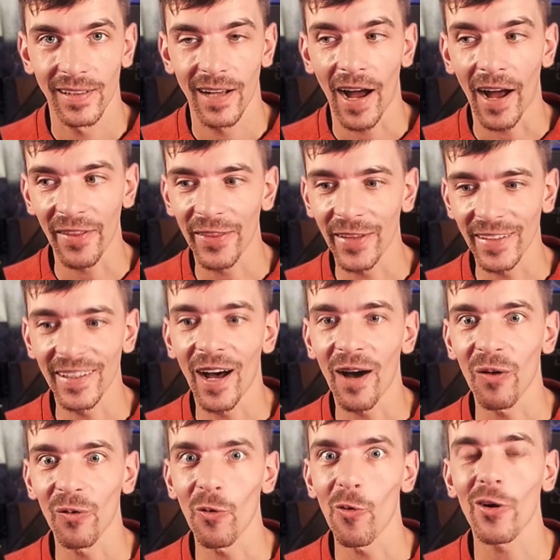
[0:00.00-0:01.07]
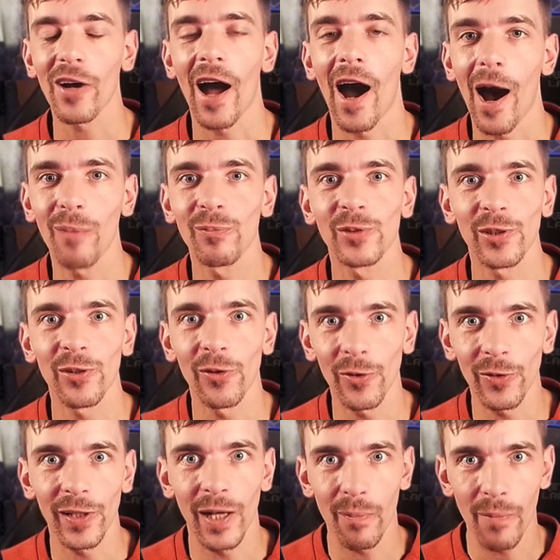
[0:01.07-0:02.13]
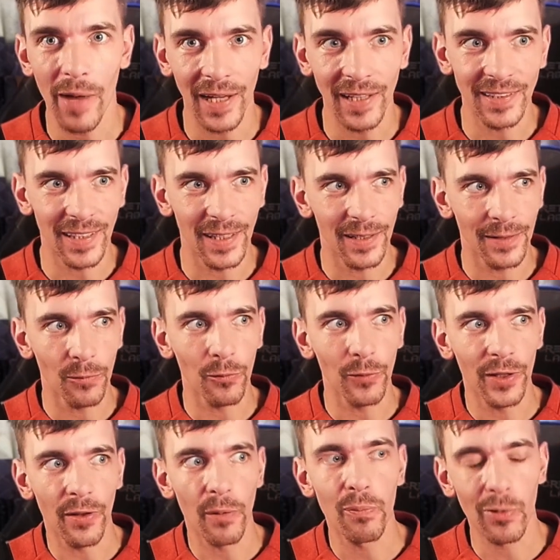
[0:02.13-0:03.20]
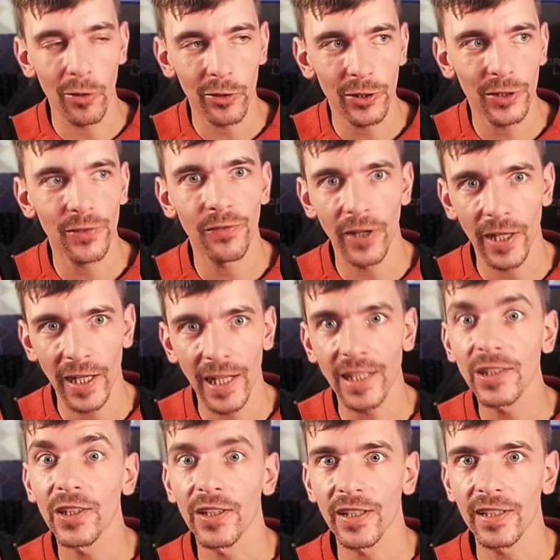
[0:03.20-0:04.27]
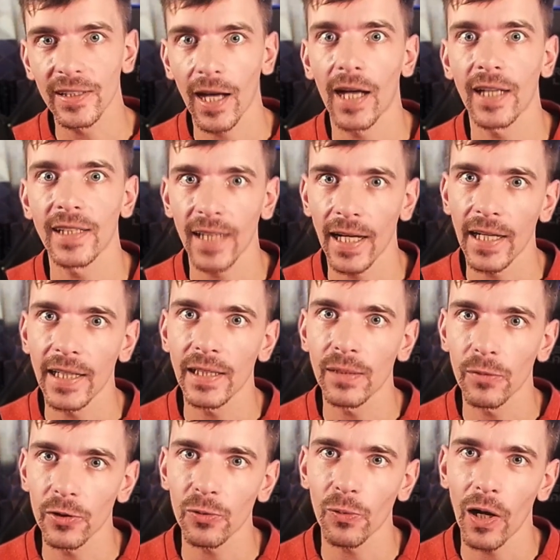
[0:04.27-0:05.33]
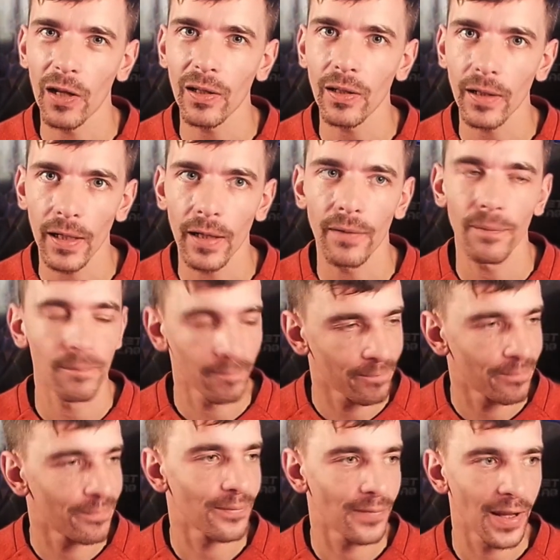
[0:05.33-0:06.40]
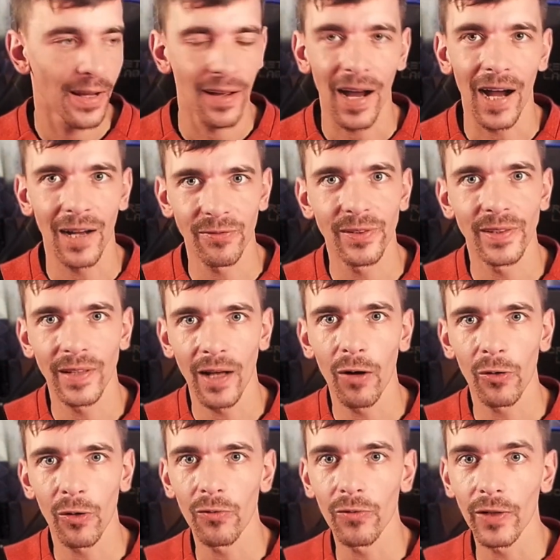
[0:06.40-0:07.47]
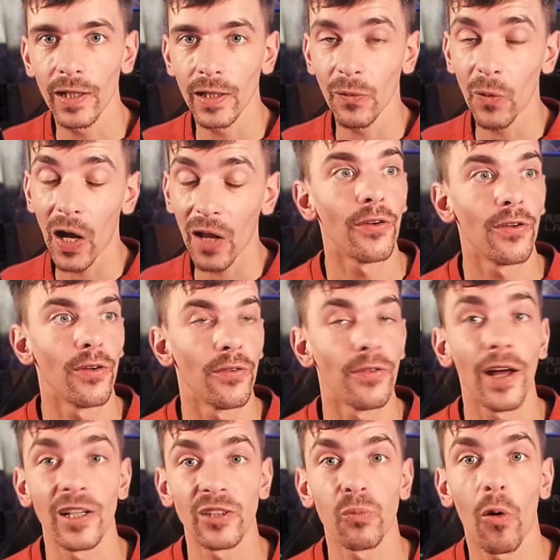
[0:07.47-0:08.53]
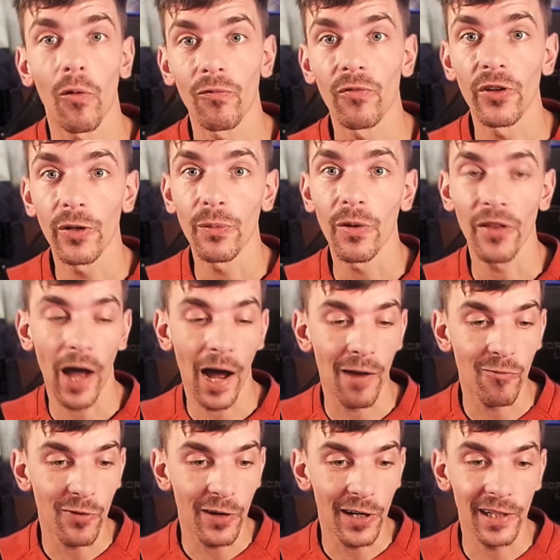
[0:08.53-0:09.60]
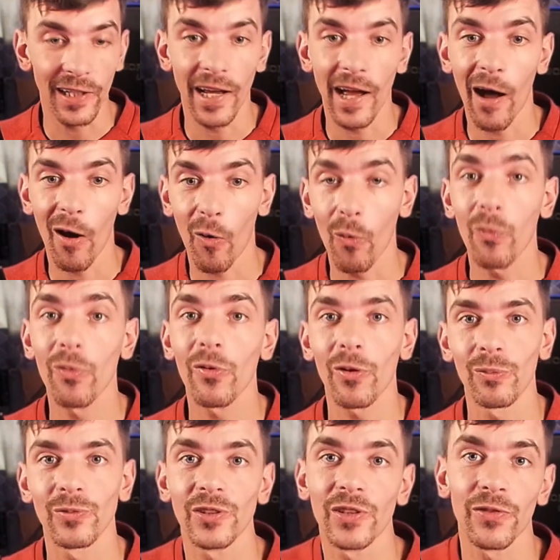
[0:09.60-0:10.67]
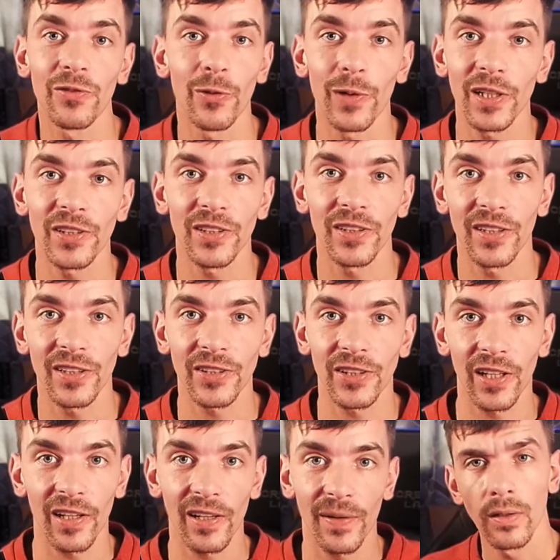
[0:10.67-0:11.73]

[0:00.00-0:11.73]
I think that'll look absolutely amazing with a brushed finish of the titanium as well. I think that'll go really well. That is one rumour that I really hope comes to fruition this year.